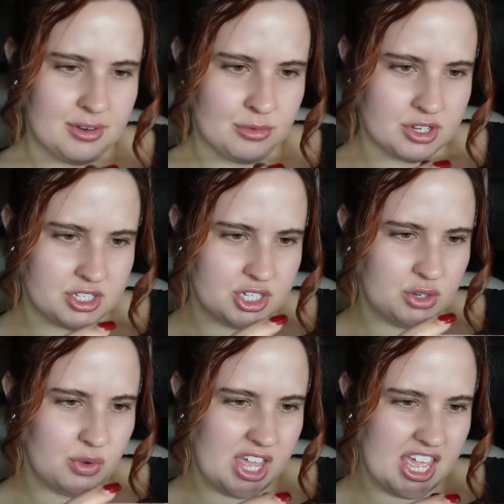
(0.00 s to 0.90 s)
We're
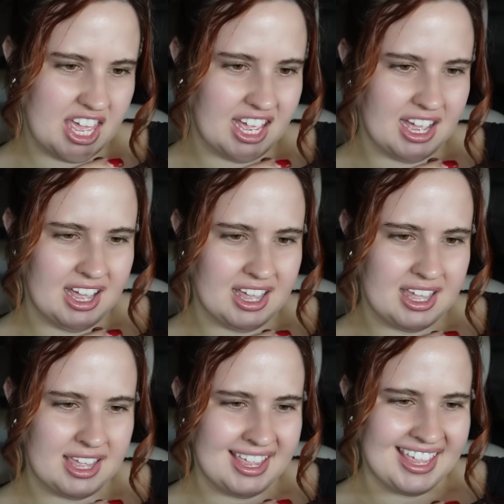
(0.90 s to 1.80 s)
doing
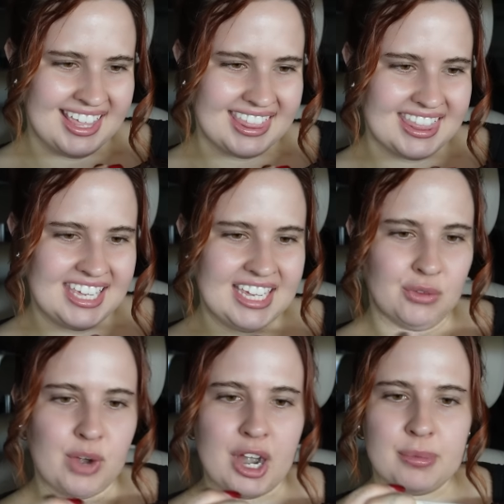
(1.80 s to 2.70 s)
the
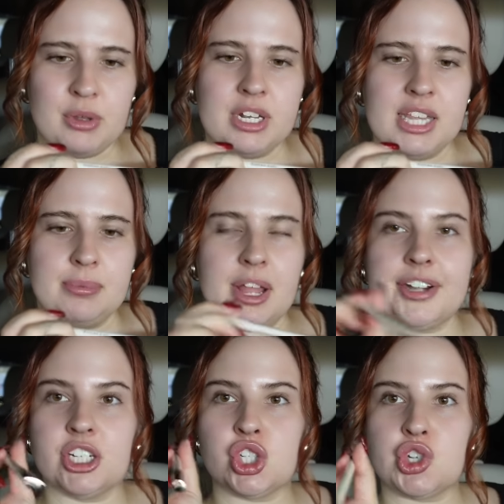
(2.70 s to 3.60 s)
Rare Beauty lip
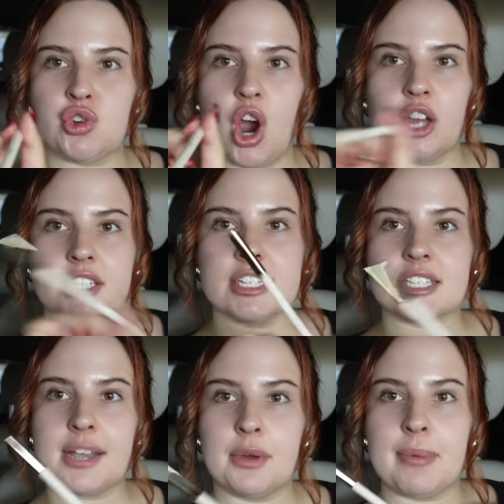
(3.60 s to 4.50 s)
liner in Strong. This is
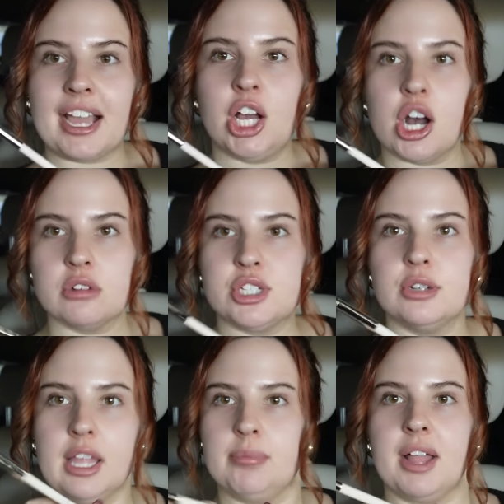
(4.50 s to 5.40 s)
like one of my go-to
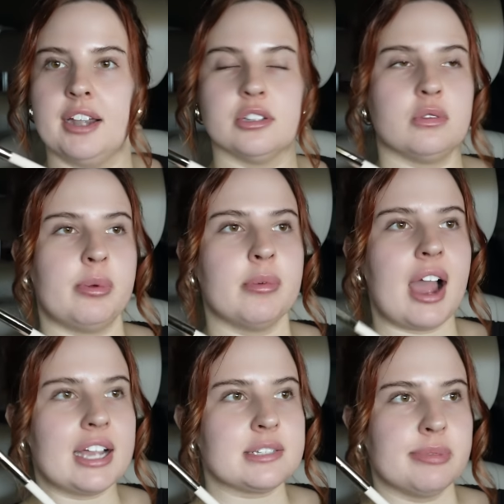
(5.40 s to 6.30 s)
lip liners. So people
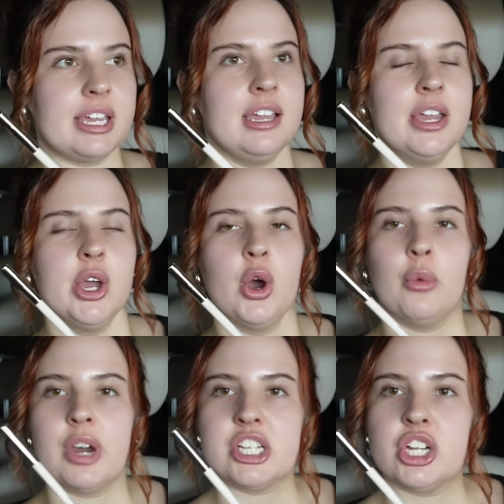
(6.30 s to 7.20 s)
ask me,
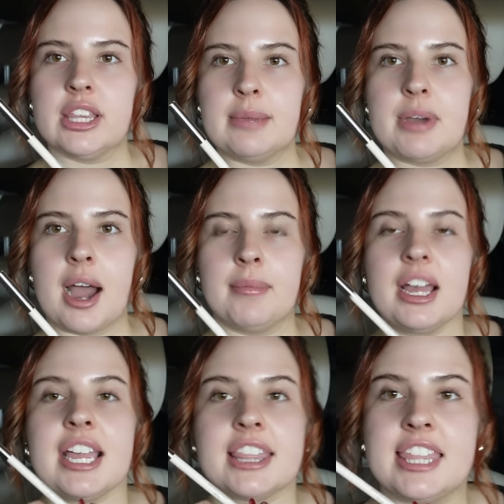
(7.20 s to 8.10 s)
what is your lip combo?
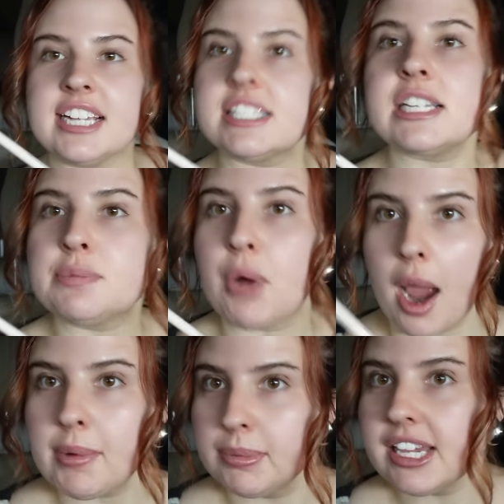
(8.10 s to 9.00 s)
This is
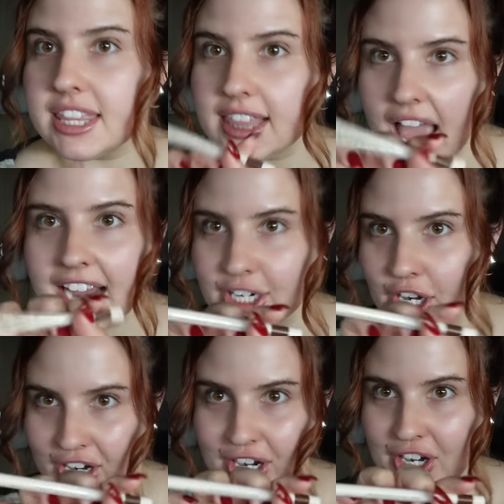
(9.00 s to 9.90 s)
probably the liner.